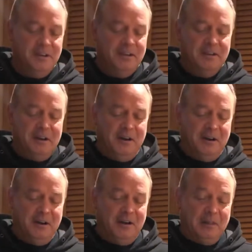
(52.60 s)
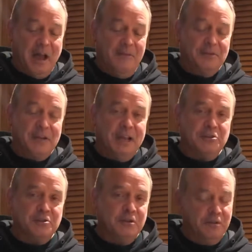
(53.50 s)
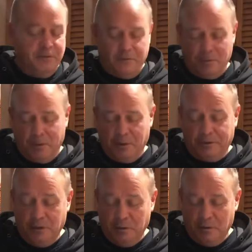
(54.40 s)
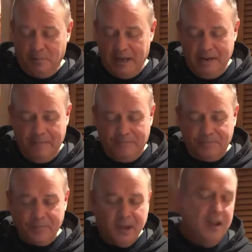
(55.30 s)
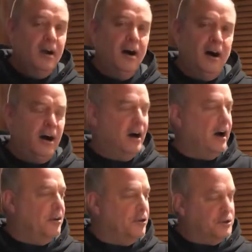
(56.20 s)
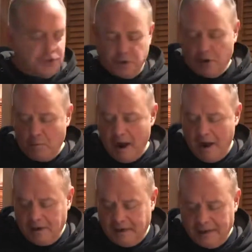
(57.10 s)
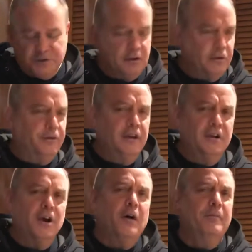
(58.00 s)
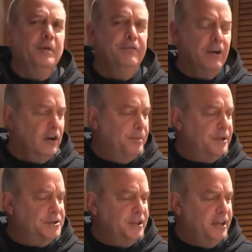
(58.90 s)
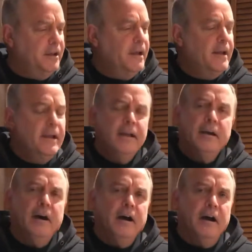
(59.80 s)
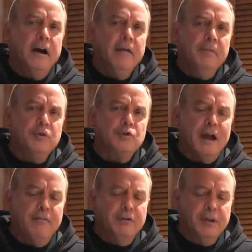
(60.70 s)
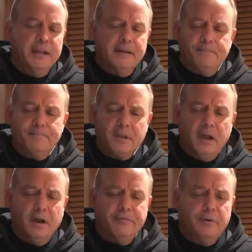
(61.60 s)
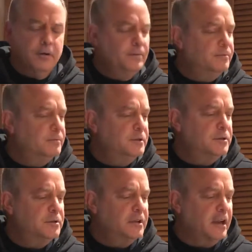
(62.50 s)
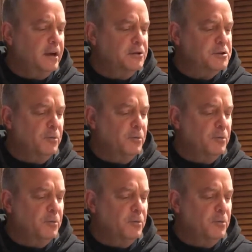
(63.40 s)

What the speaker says: a live test for both you and me. I know this took a while to get to this video. I've been very busy. I've been traveling take care of some